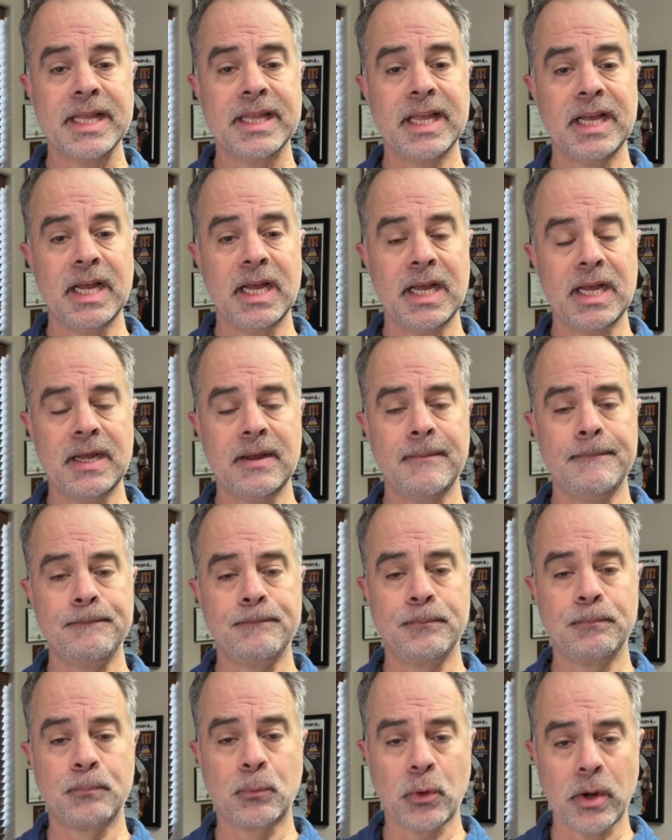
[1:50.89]

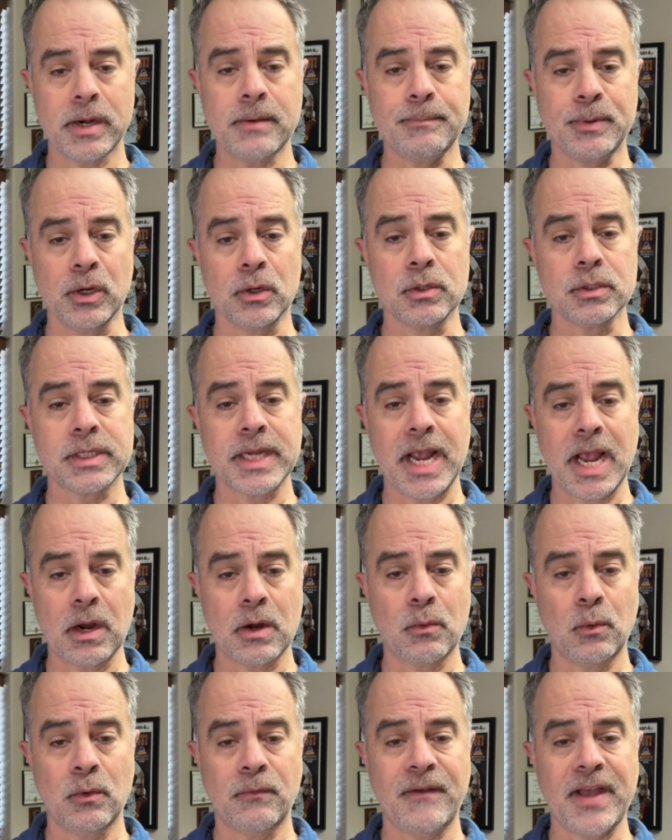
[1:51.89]
the credit bureaus,
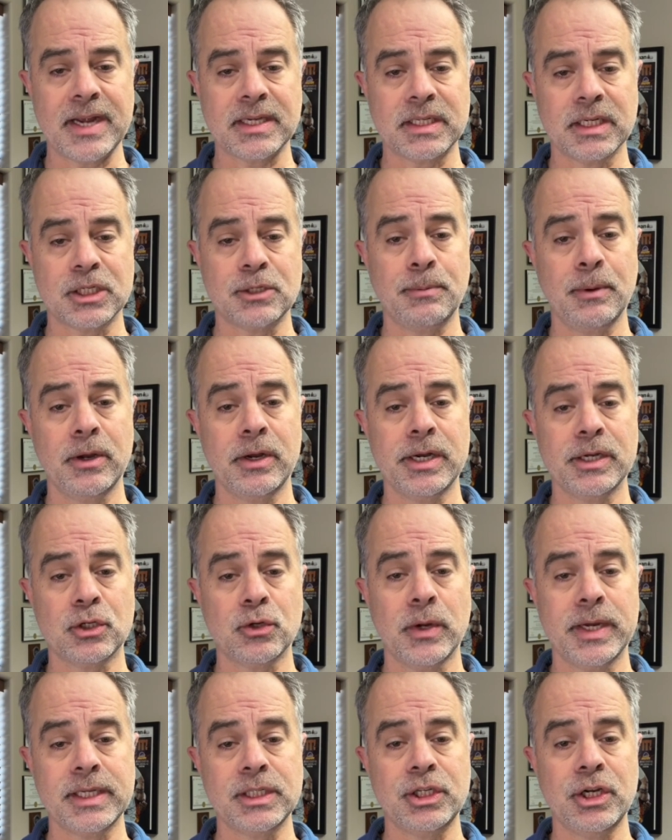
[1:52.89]
Equifax, Experian, and
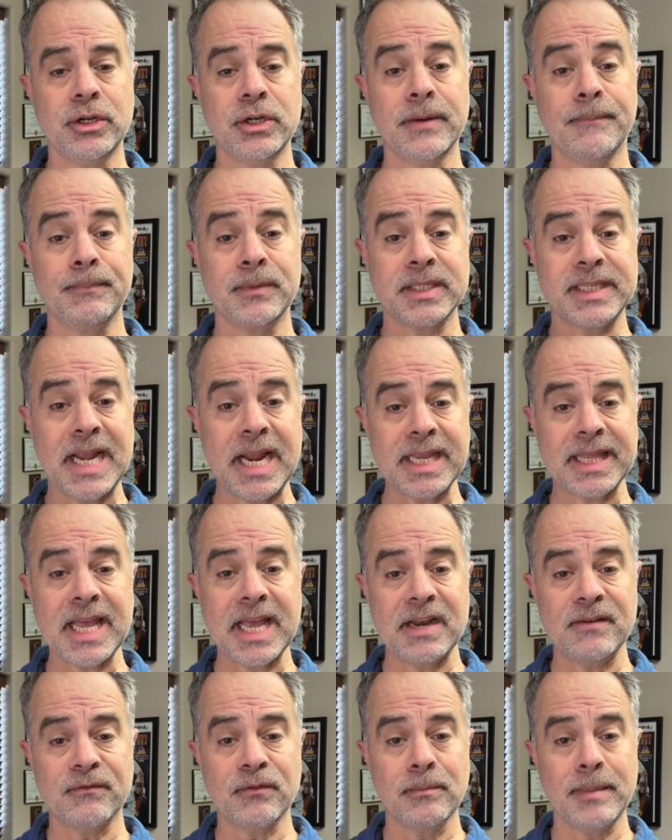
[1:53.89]
TransUnion, take
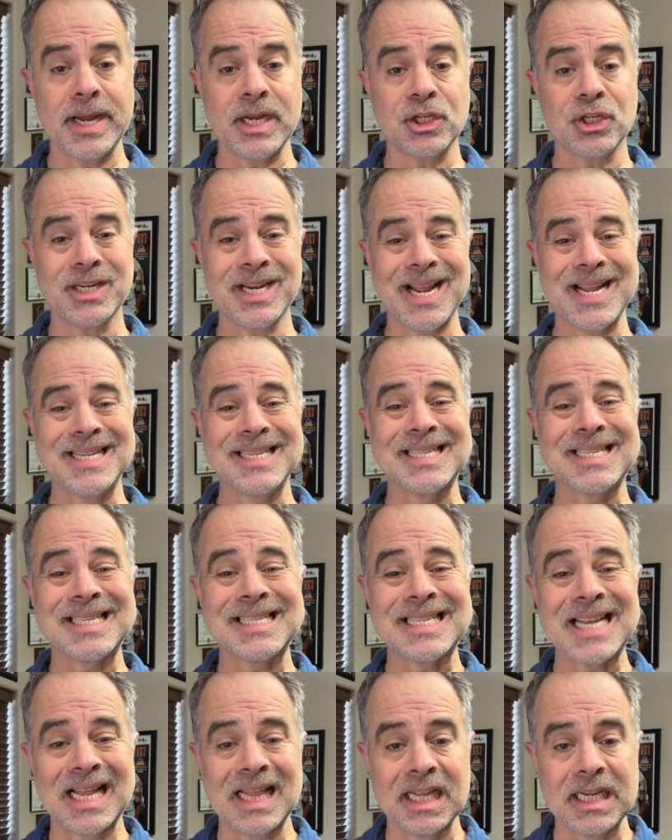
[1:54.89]
that information and
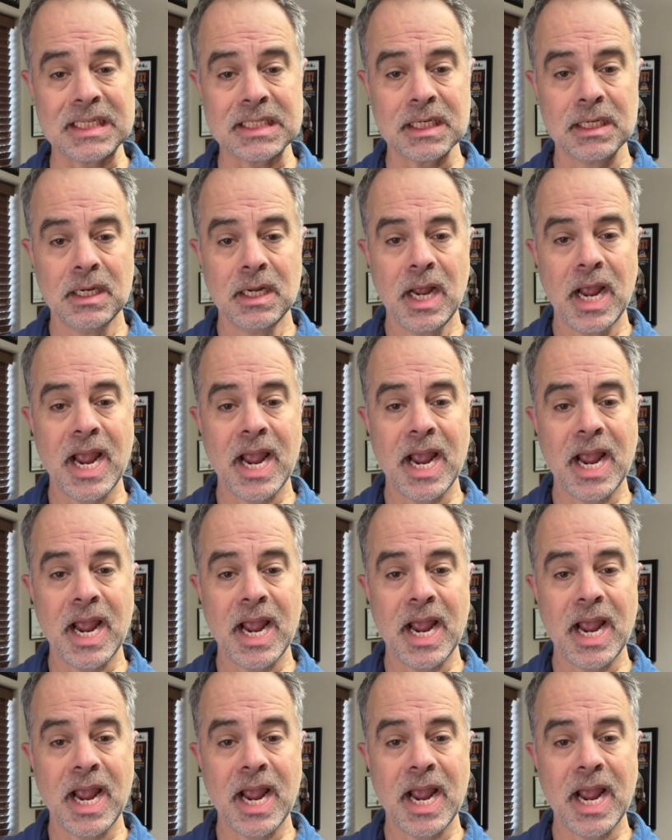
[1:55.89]
sell it.